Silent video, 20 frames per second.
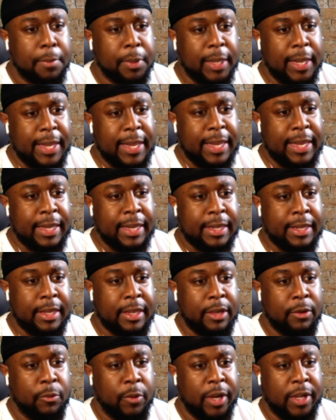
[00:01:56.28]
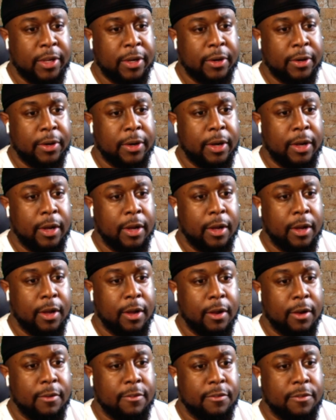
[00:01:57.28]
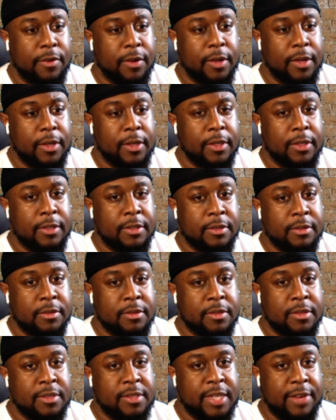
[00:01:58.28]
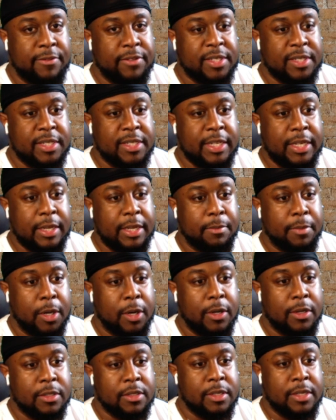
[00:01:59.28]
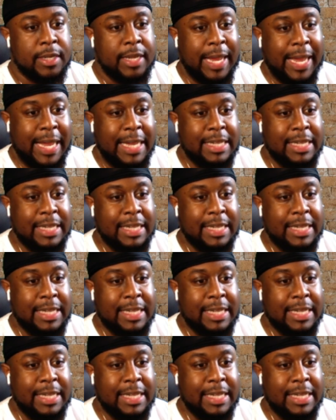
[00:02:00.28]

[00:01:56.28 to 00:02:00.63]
playing the winner of seven seeded Boston and